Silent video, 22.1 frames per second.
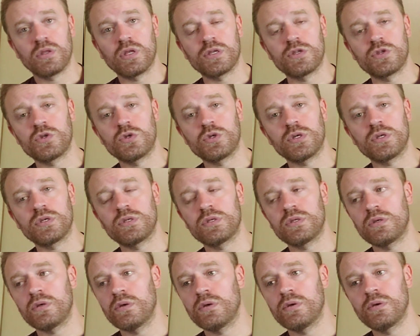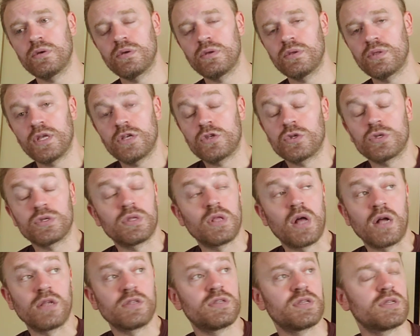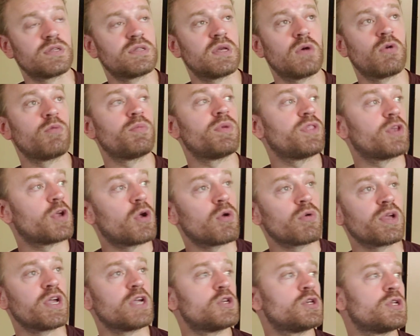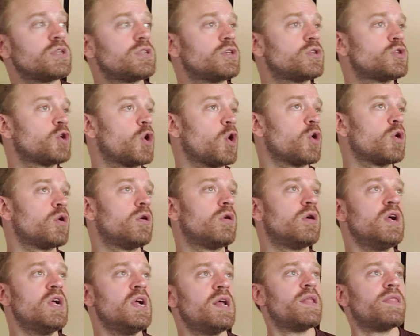That's just That's just nonsense. That would mean that creation is eternal.